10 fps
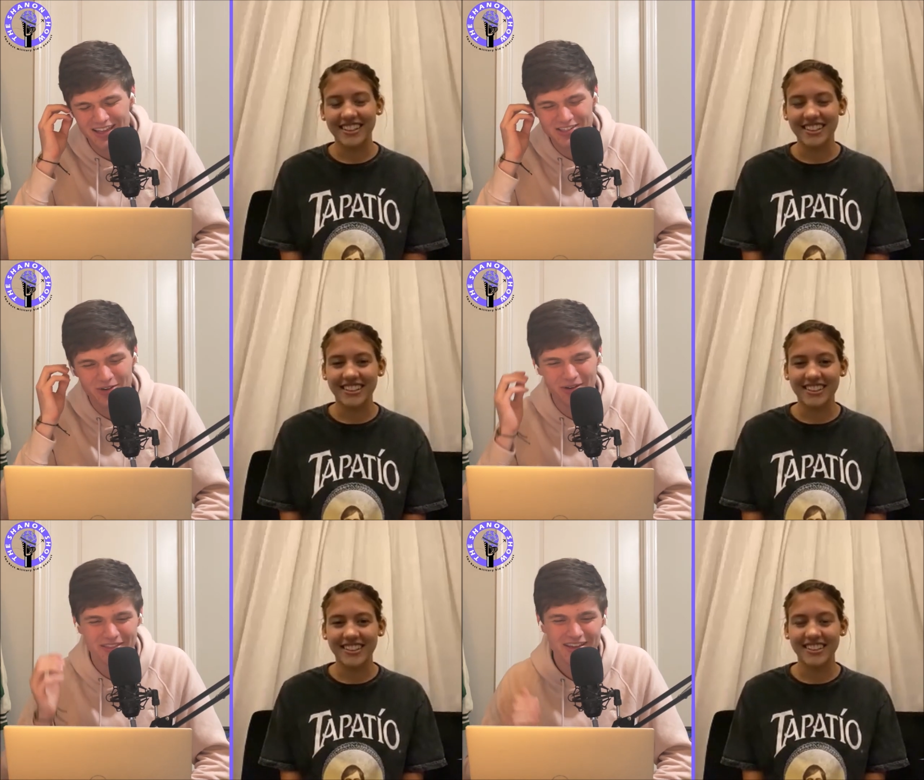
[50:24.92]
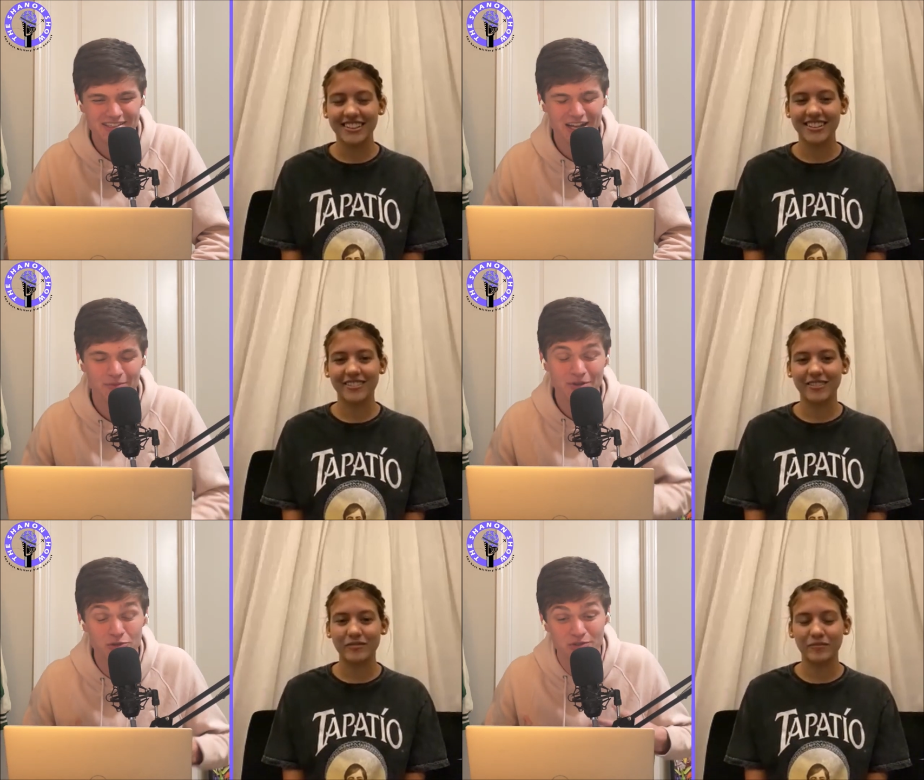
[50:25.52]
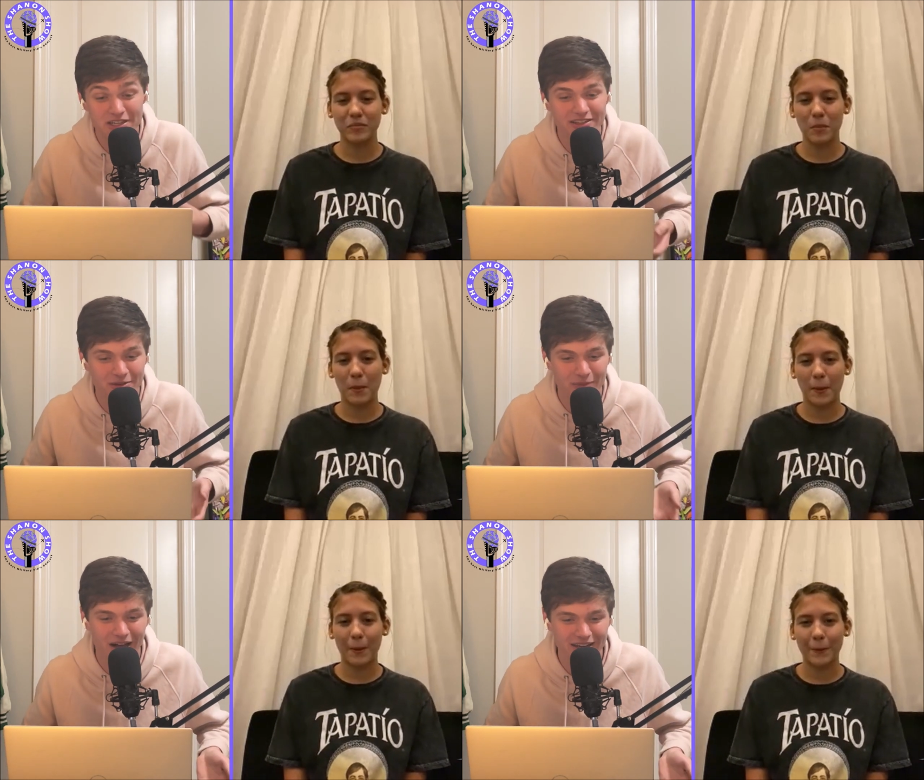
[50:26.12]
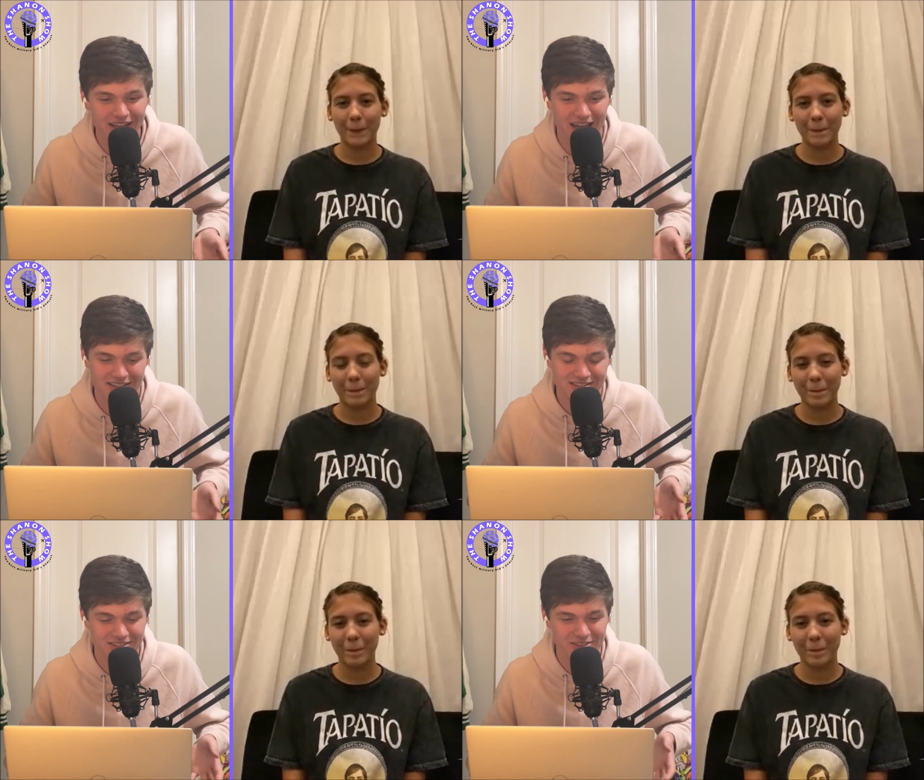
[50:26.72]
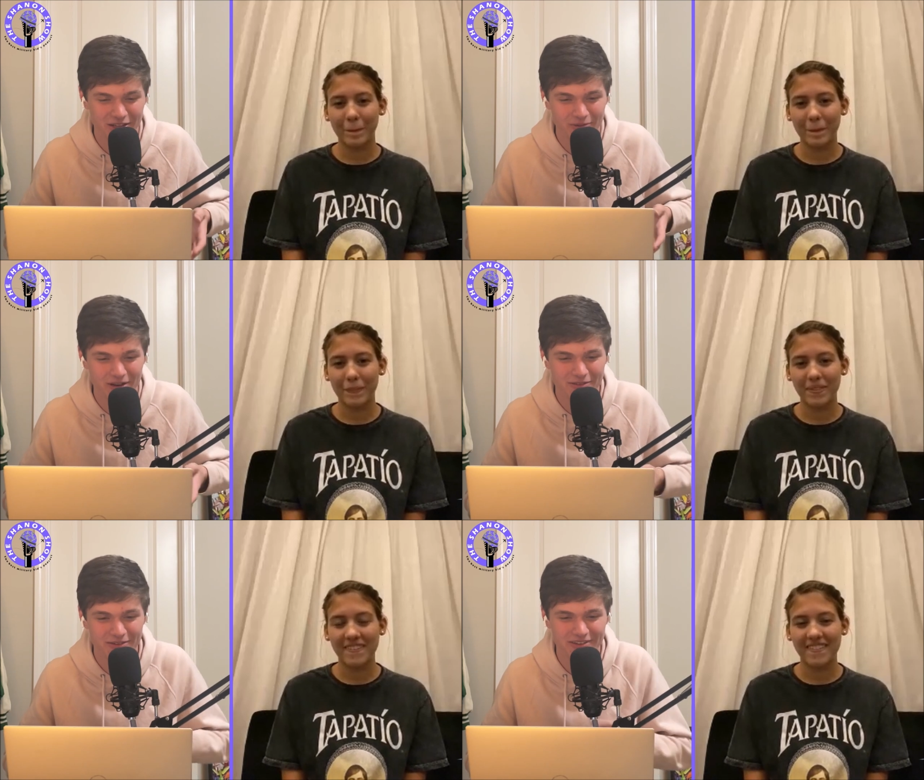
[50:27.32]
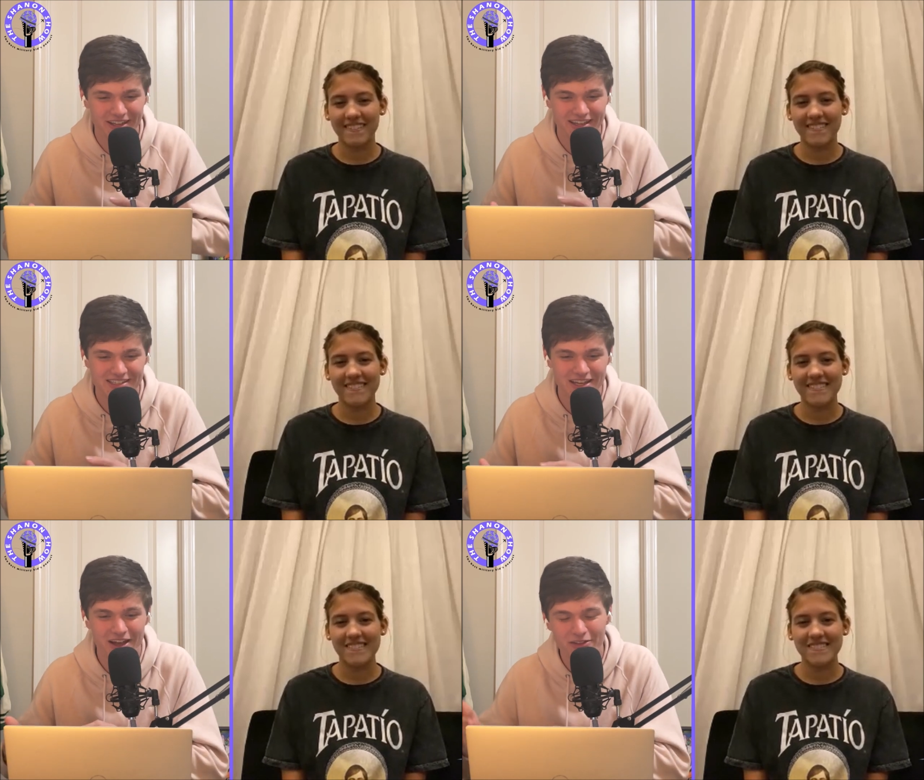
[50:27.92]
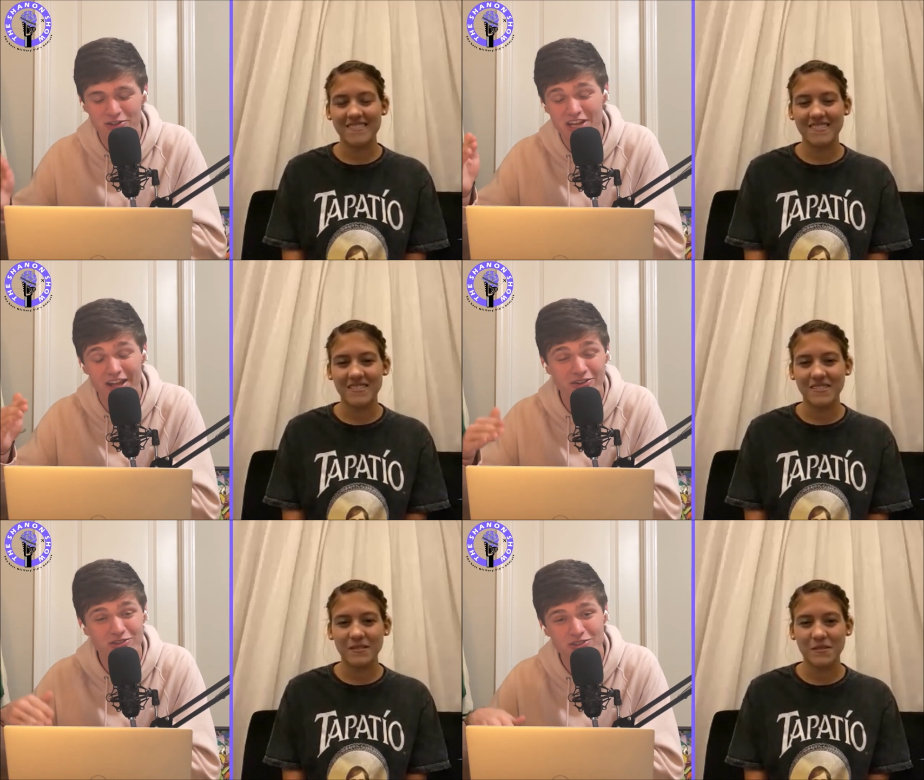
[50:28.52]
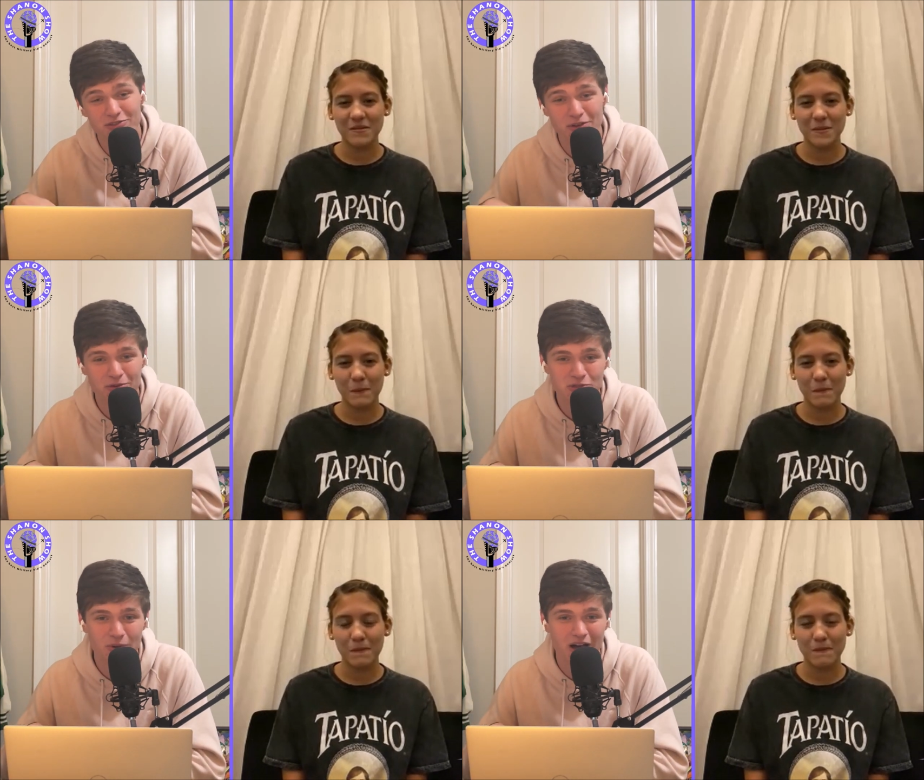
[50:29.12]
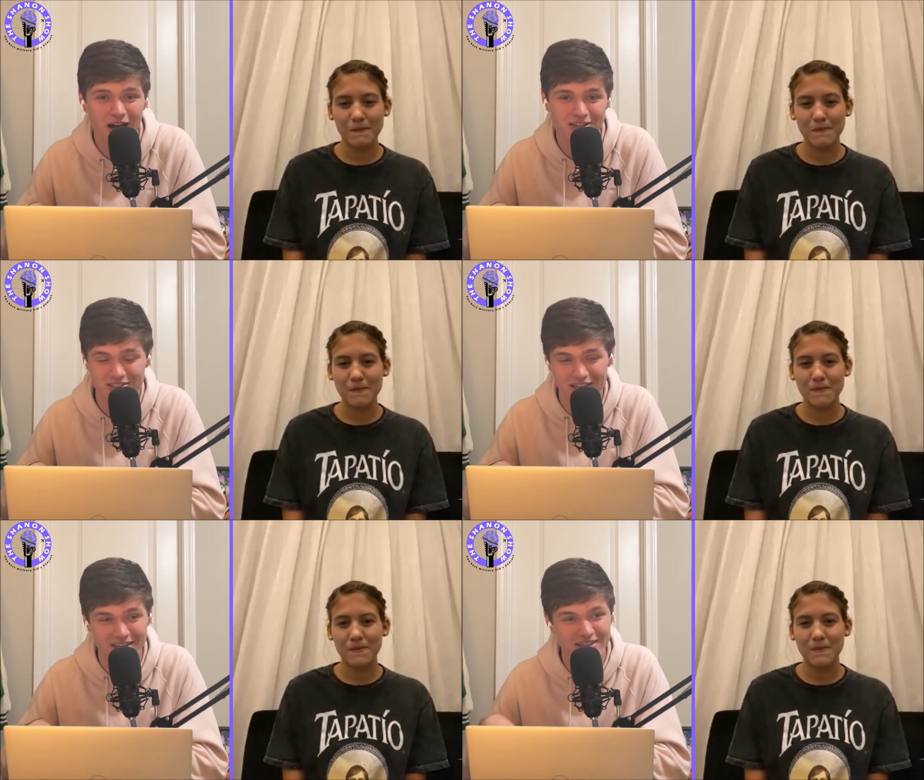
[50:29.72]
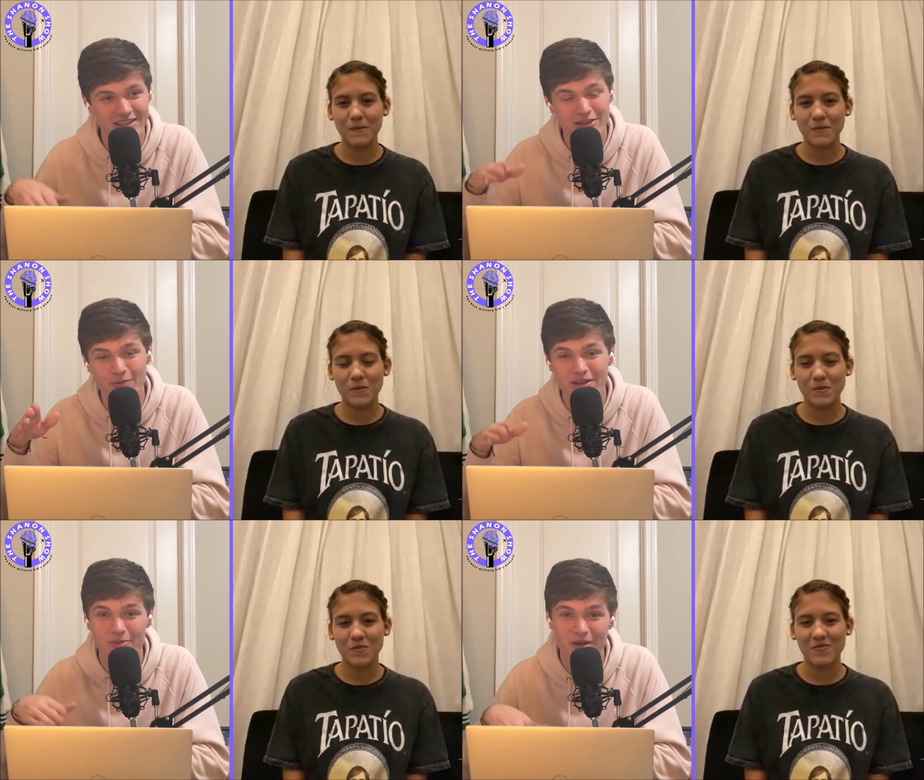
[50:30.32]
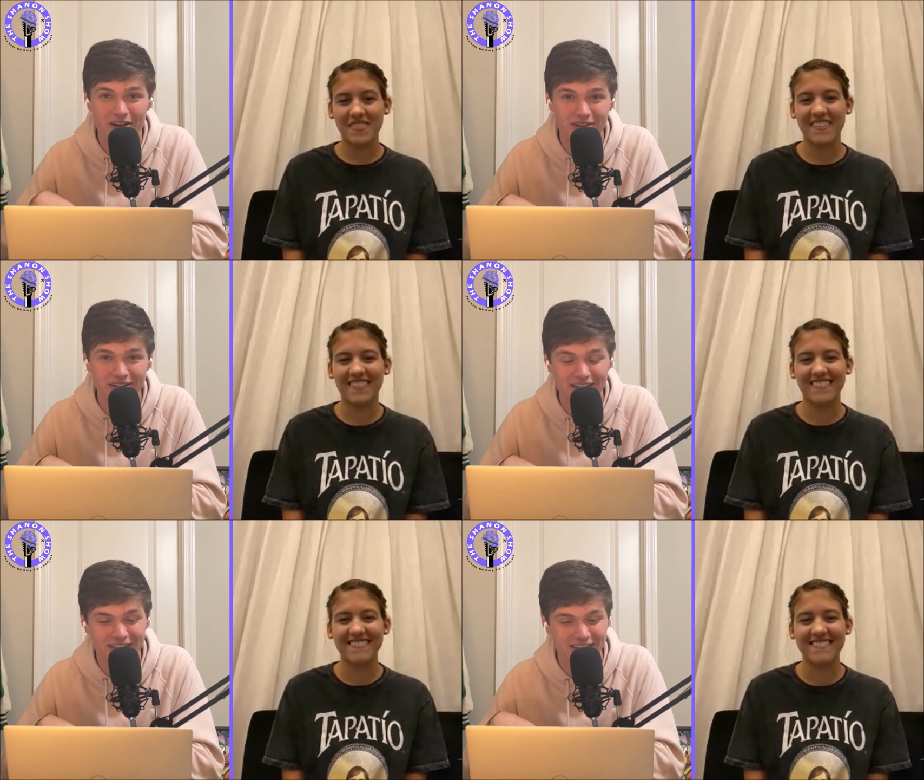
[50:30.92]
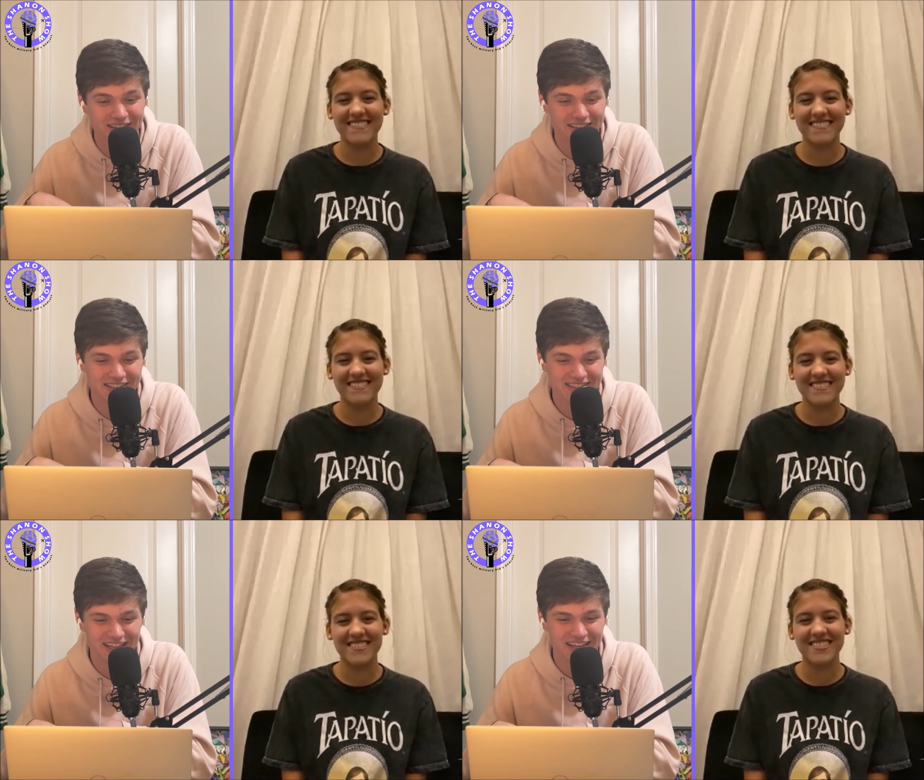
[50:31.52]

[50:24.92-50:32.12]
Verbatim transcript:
Speaker 1: So it thinks that I'm a New Zealand podcast. So like whenever like it's like other channels your viewers watch, it's like Kiwi Americans,